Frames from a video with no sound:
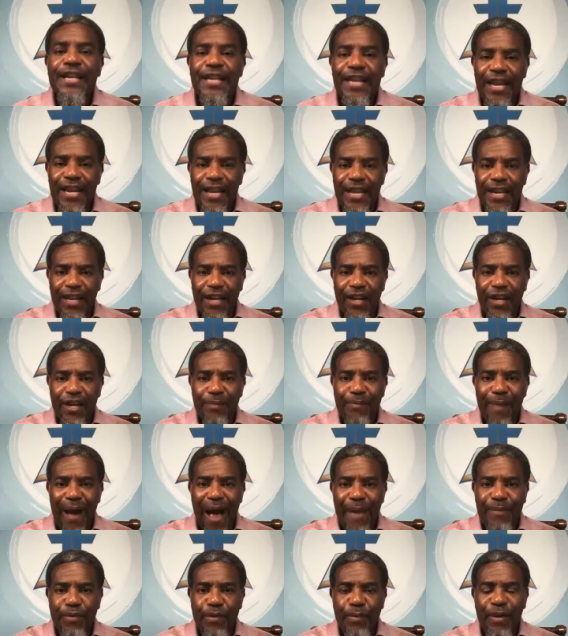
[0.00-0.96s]
Get in a
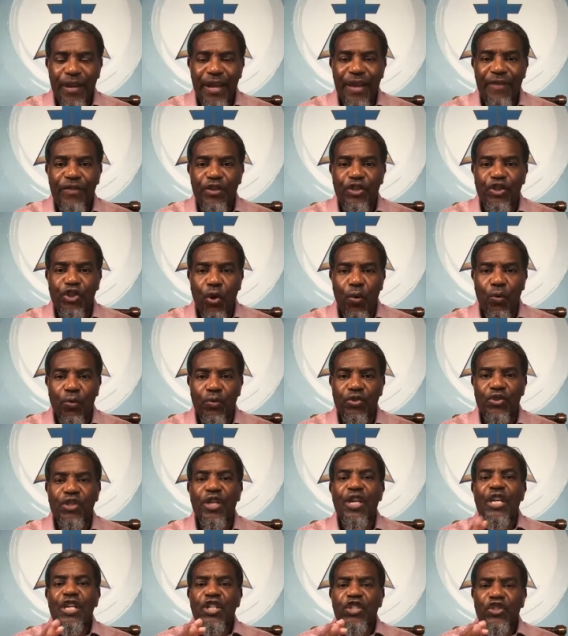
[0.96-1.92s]
good Bible-believing
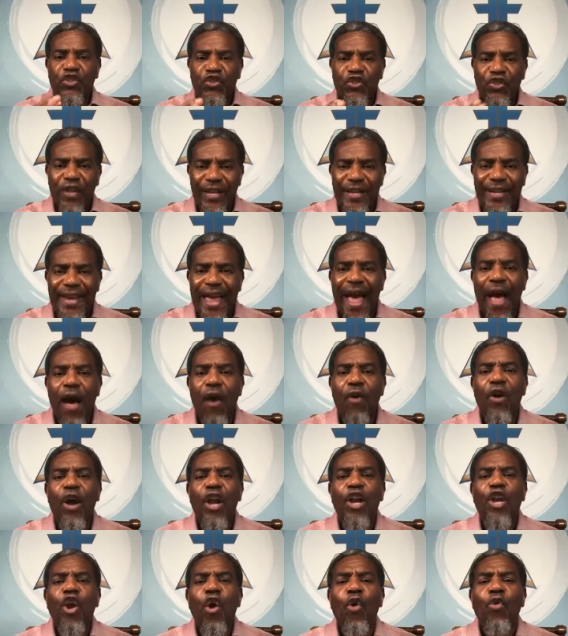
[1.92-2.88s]
church, sit
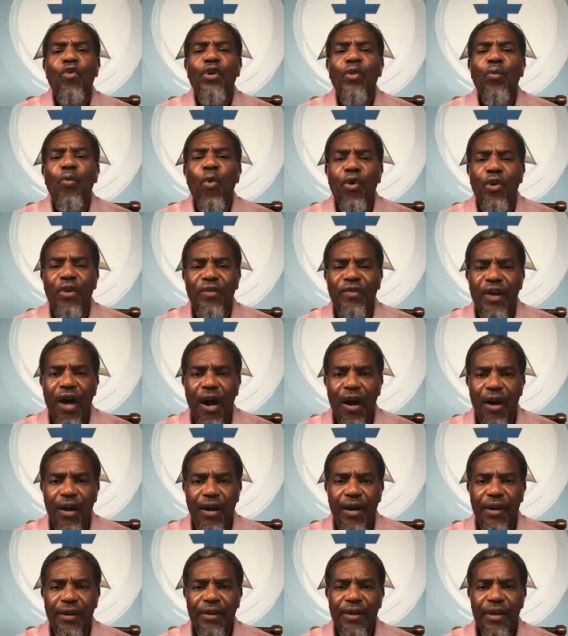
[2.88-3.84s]
down and learn the Word of
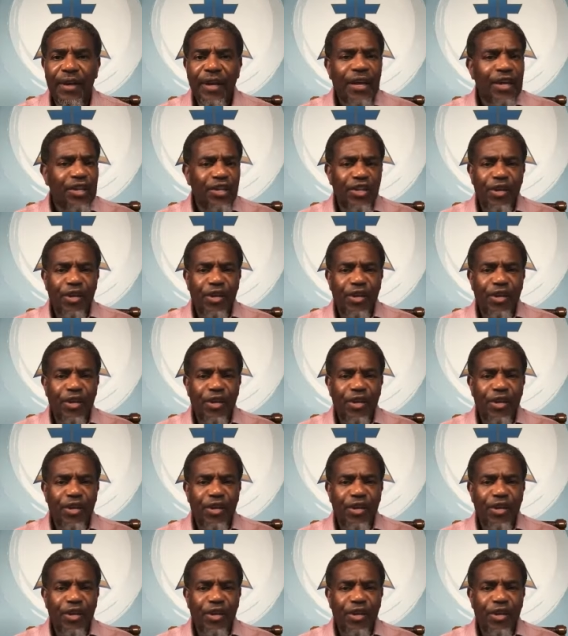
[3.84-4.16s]
God.